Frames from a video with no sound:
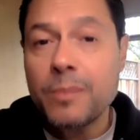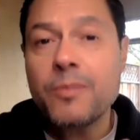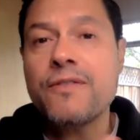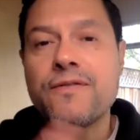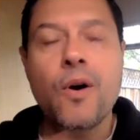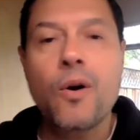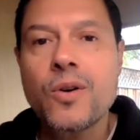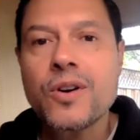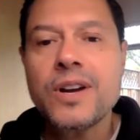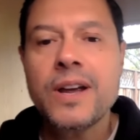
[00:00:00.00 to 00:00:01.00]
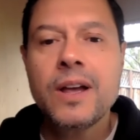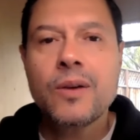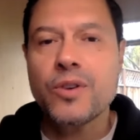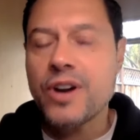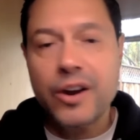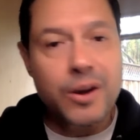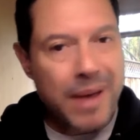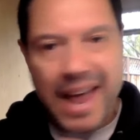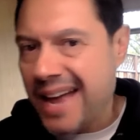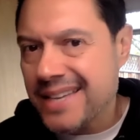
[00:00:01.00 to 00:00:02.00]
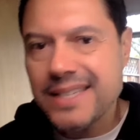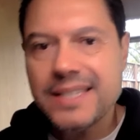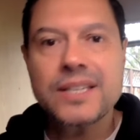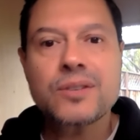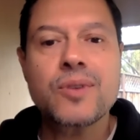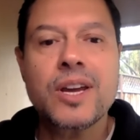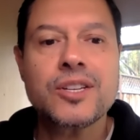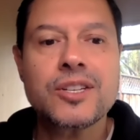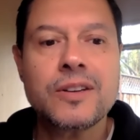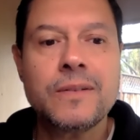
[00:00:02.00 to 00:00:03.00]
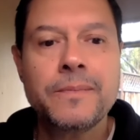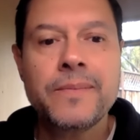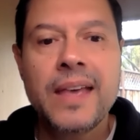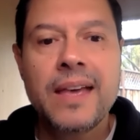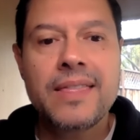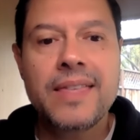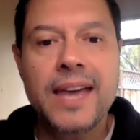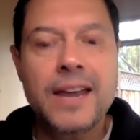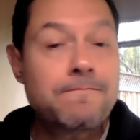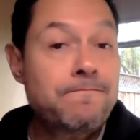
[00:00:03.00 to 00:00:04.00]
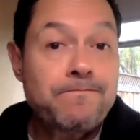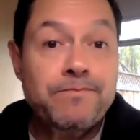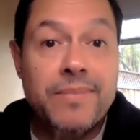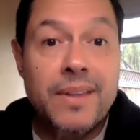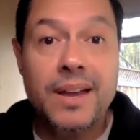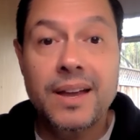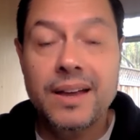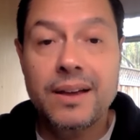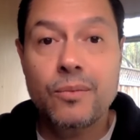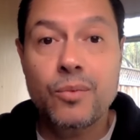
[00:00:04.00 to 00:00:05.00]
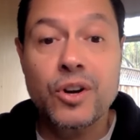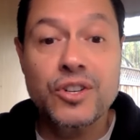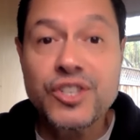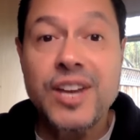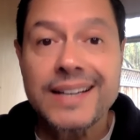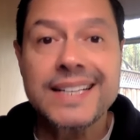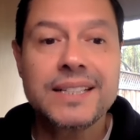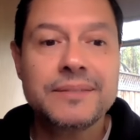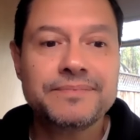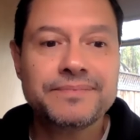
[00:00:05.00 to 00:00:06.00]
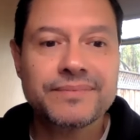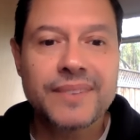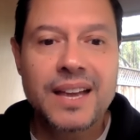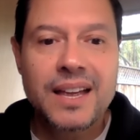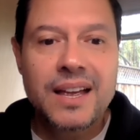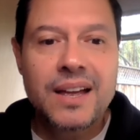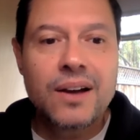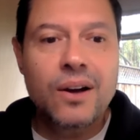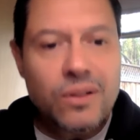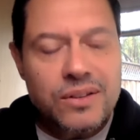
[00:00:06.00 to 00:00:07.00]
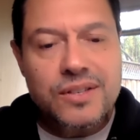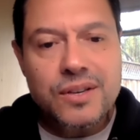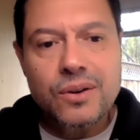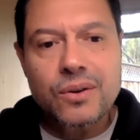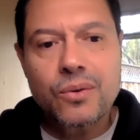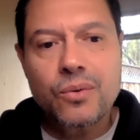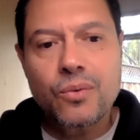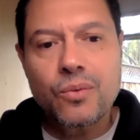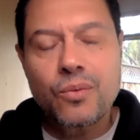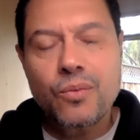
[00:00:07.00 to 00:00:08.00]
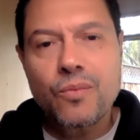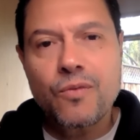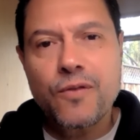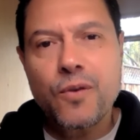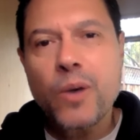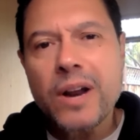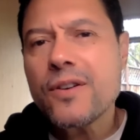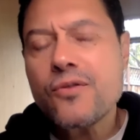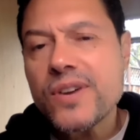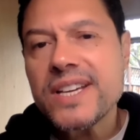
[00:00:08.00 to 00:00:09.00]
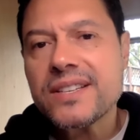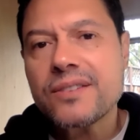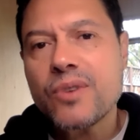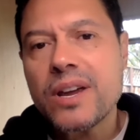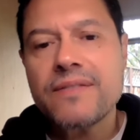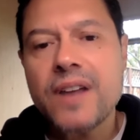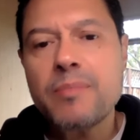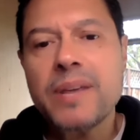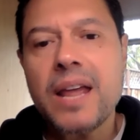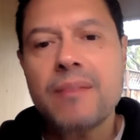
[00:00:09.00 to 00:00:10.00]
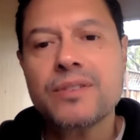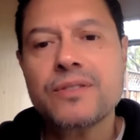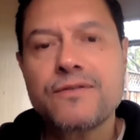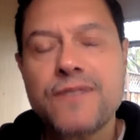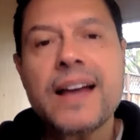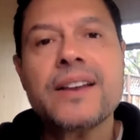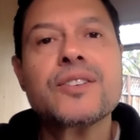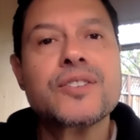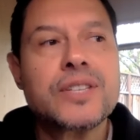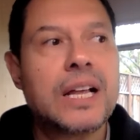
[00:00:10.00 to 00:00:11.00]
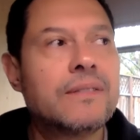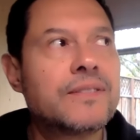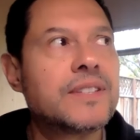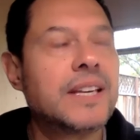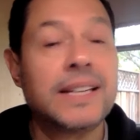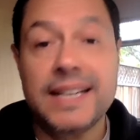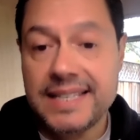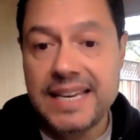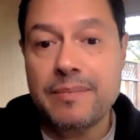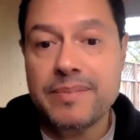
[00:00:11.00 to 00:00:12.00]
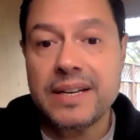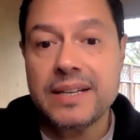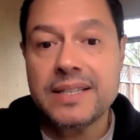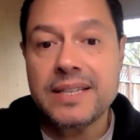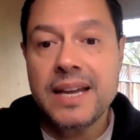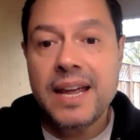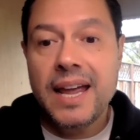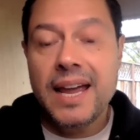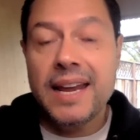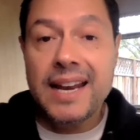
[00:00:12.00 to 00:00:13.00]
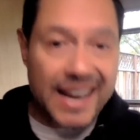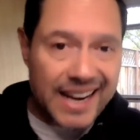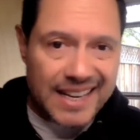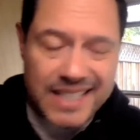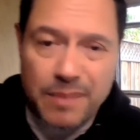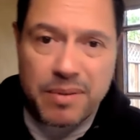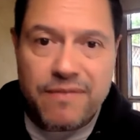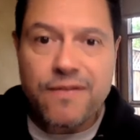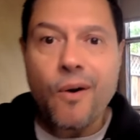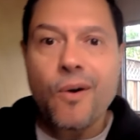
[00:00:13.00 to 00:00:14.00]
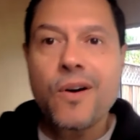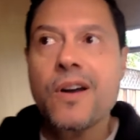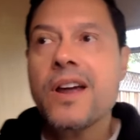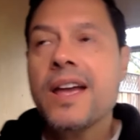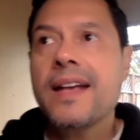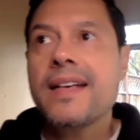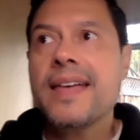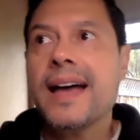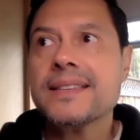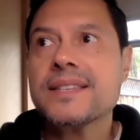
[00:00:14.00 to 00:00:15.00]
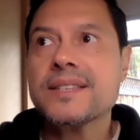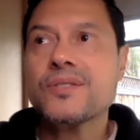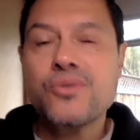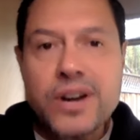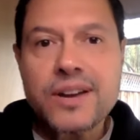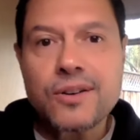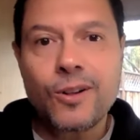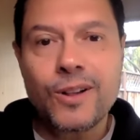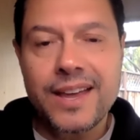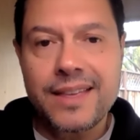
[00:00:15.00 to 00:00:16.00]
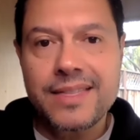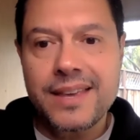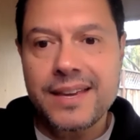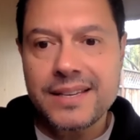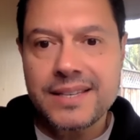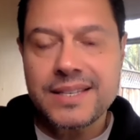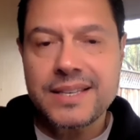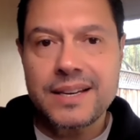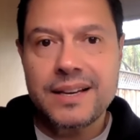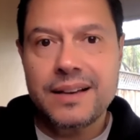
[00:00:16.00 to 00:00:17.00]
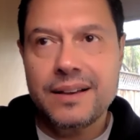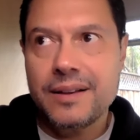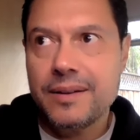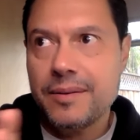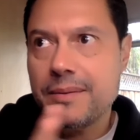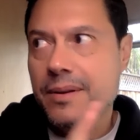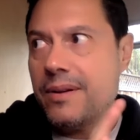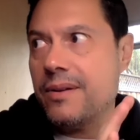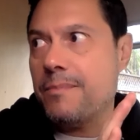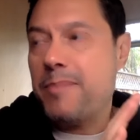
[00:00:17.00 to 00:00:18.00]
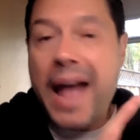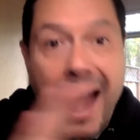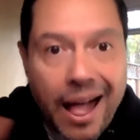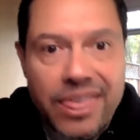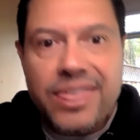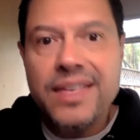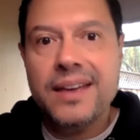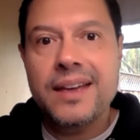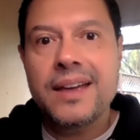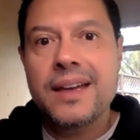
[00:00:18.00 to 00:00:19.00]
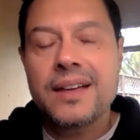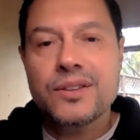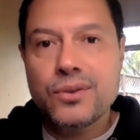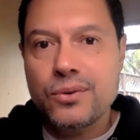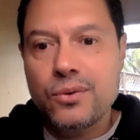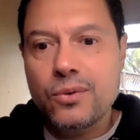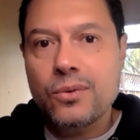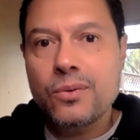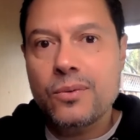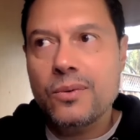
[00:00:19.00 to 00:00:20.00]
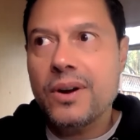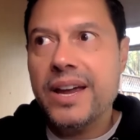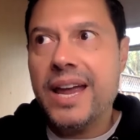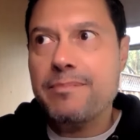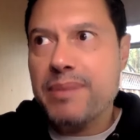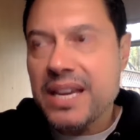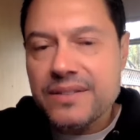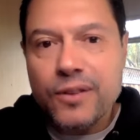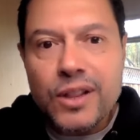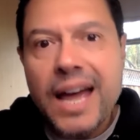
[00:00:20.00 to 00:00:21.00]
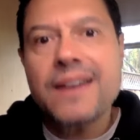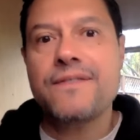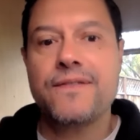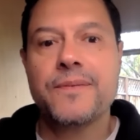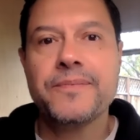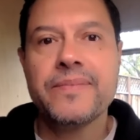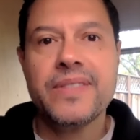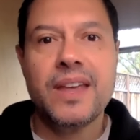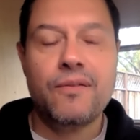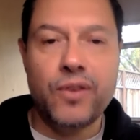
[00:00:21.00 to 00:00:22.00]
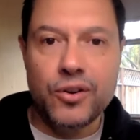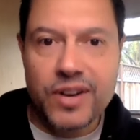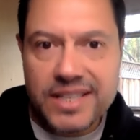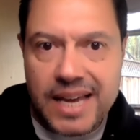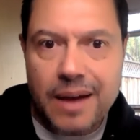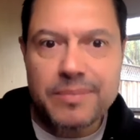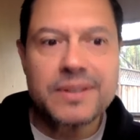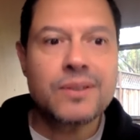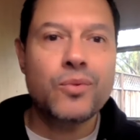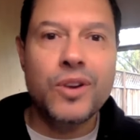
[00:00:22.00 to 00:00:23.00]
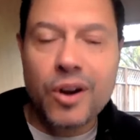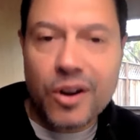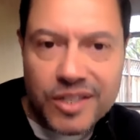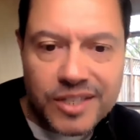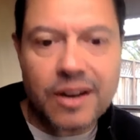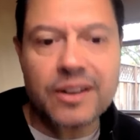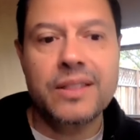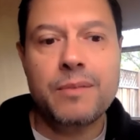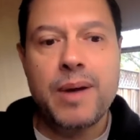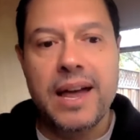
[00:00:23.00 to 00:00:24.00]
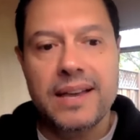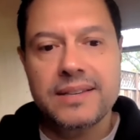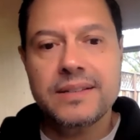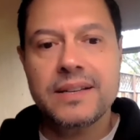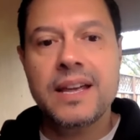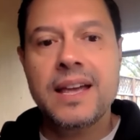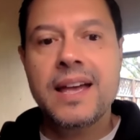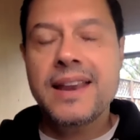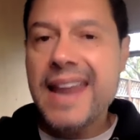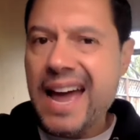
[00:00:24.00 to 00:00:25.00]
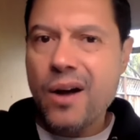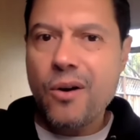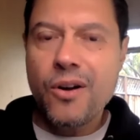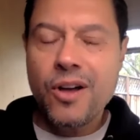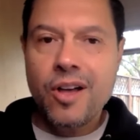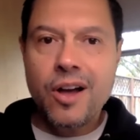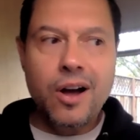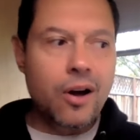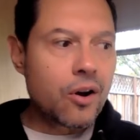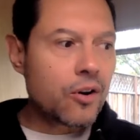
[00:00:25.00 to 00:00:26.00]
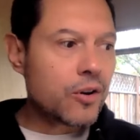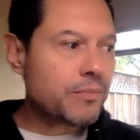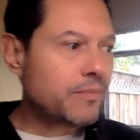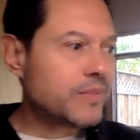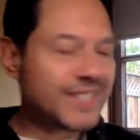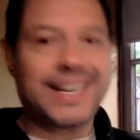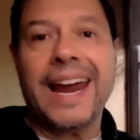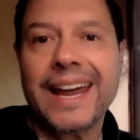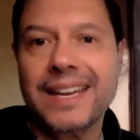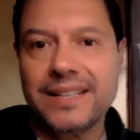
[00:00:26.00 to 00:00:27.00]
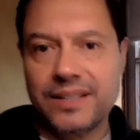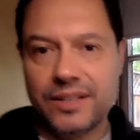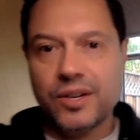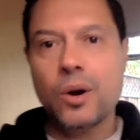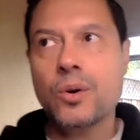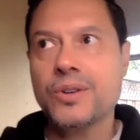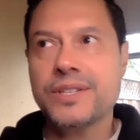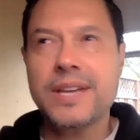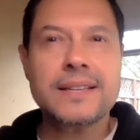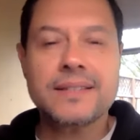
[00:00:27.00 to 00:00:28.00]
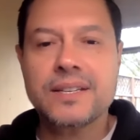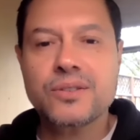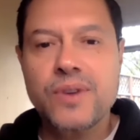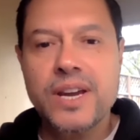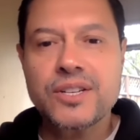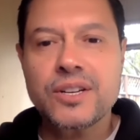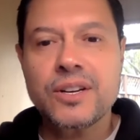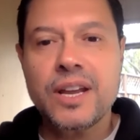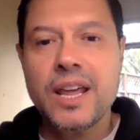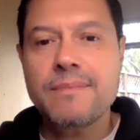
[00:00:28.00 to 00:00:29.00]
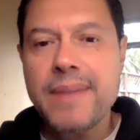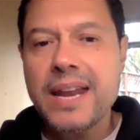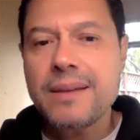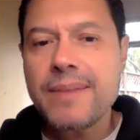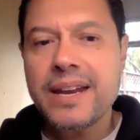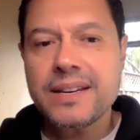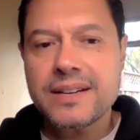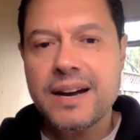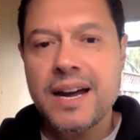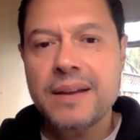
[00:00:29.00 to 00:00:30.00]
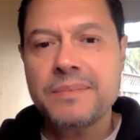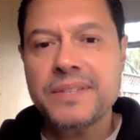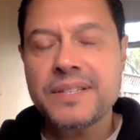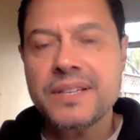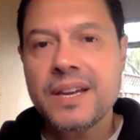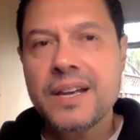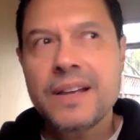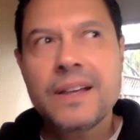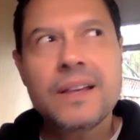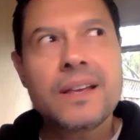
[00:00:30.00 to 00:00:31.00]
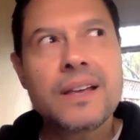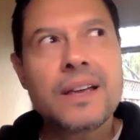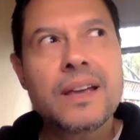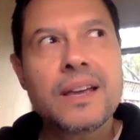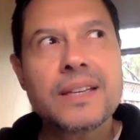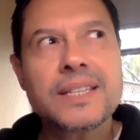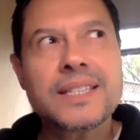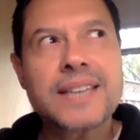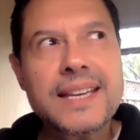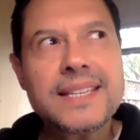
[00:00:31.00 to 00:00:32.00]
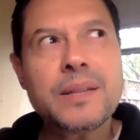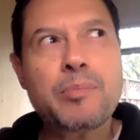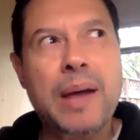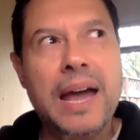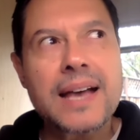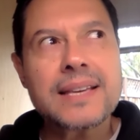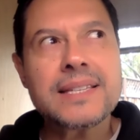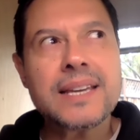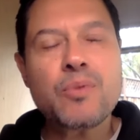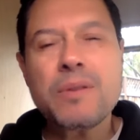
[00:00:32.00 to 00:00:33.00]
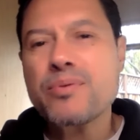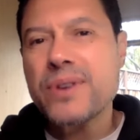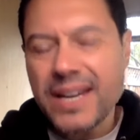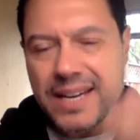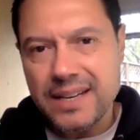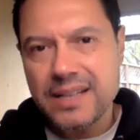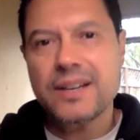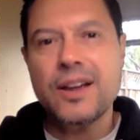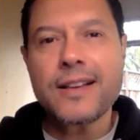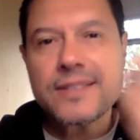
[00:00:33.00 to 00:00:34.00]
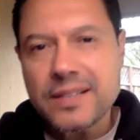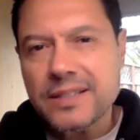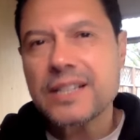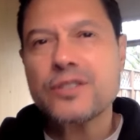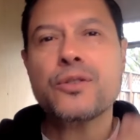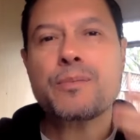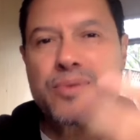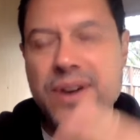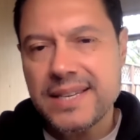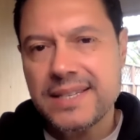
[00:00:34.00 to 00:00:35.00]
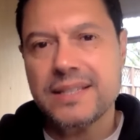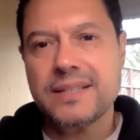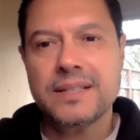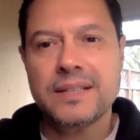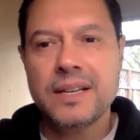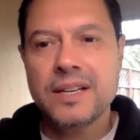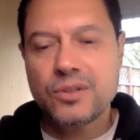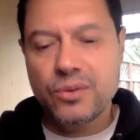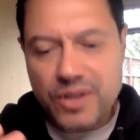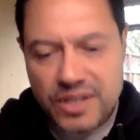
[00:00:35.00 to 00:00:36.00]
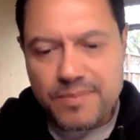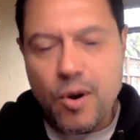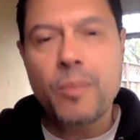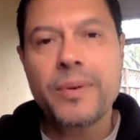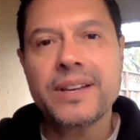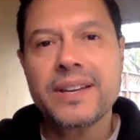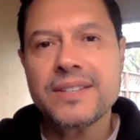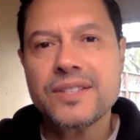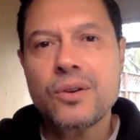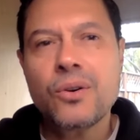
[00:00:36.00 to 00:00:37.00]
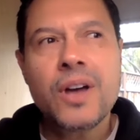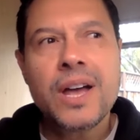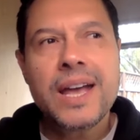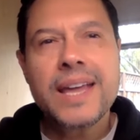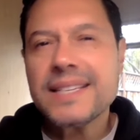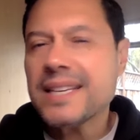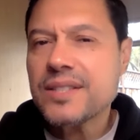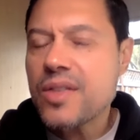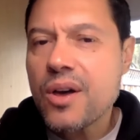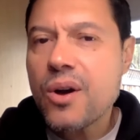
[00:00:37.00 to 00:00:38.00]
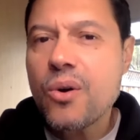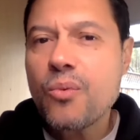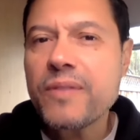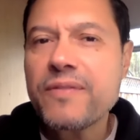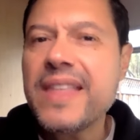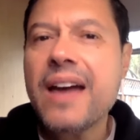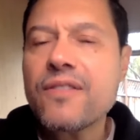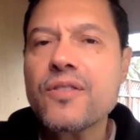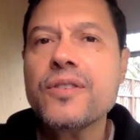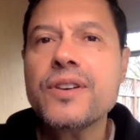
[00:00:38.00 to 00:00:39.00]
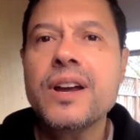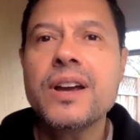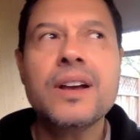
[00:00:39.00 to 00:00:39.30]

move forward, we're not gonna pass the situation, then we're stuck. Also, for whatever reason, we have not been able to find ourselves in acceptance. And like I said before, that's critical in this path to a peaceful life. If we don't accept, we are stuck in the past. Now, our stand towards that situation in many, many times stays in the past, and we bring it constantly to the present, to this moment. And so it is as though we've never